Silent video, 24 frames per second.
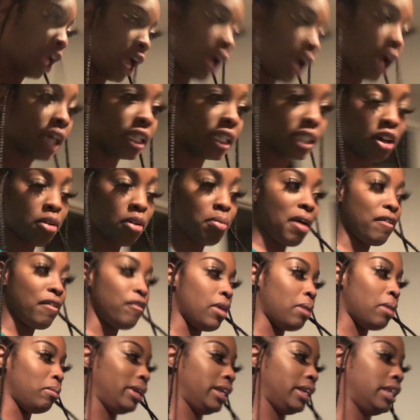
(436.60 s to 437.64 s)
I told my
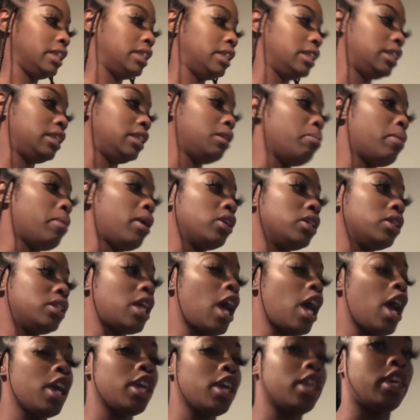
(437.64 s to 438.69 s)
family this is the most
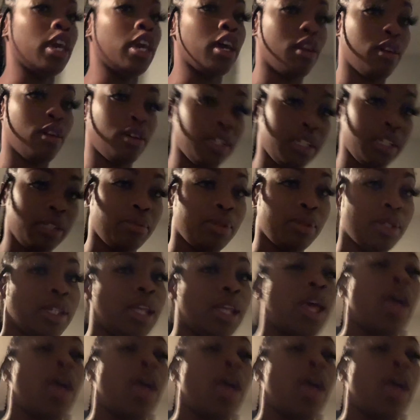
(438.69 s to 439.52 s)
ghetto Christmas